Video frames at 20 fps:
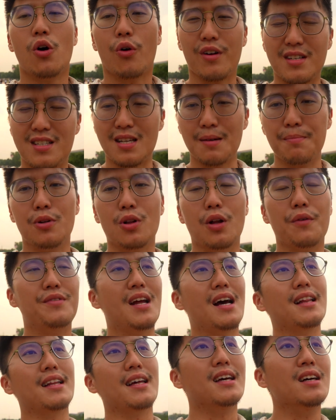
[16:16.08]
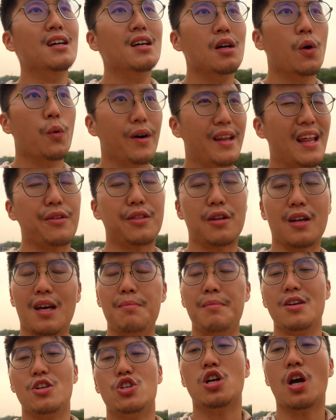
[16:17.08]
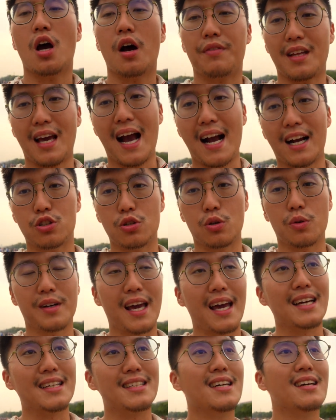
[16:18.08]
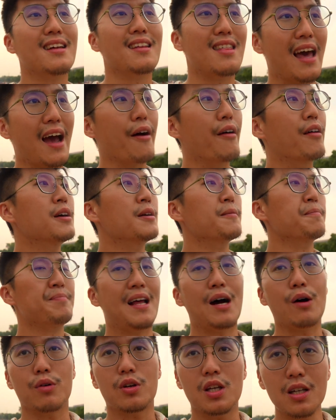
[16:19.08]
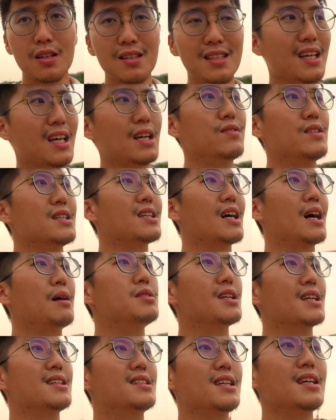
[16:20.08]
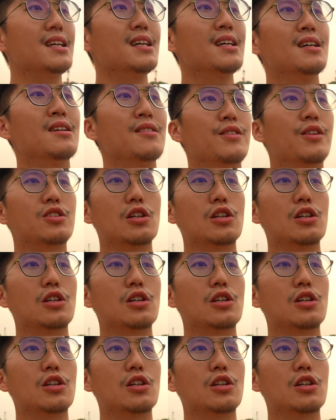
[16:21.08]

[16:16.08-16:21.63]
or a symbol of Delhi without the image of the actual gate there. Now here in the evening times, you can see there's